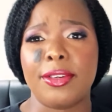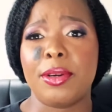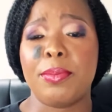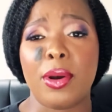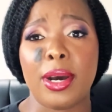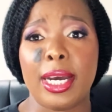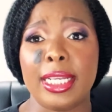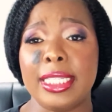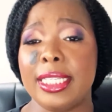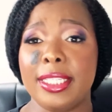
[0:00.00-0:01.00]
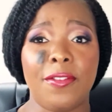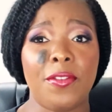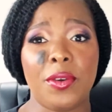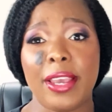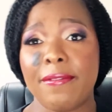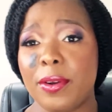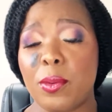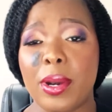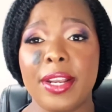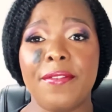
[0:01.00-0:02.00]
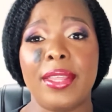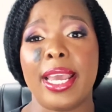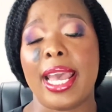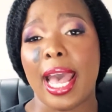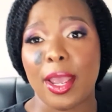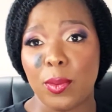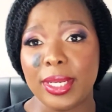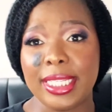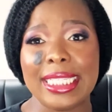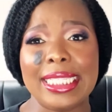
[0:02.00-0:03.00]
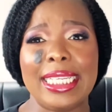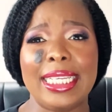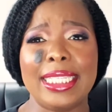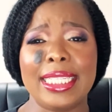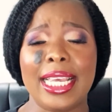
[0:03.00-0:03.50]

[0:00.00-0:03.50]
a report, interview everyone if they're eyewitnesses,